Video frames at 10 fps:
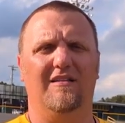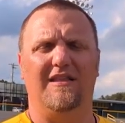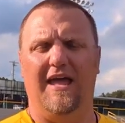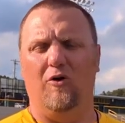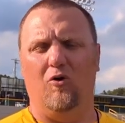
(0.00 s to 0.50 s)

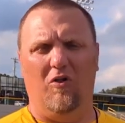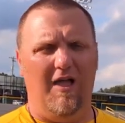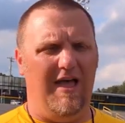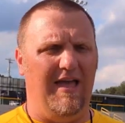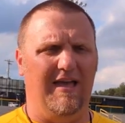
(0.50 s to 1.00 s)
Daniel
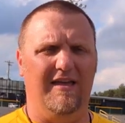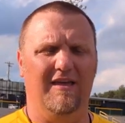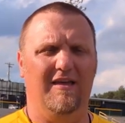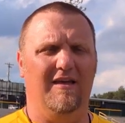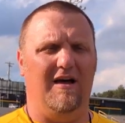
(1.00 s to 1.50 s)
Clay,
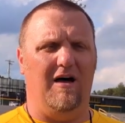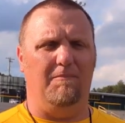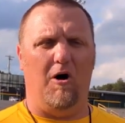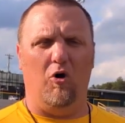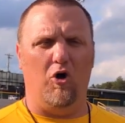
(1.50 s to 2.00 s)

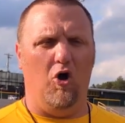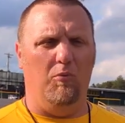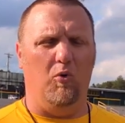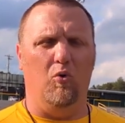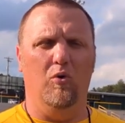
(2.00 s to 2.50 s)
Paul
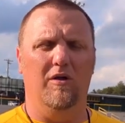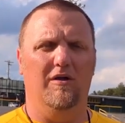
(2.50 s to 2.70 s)
Coble,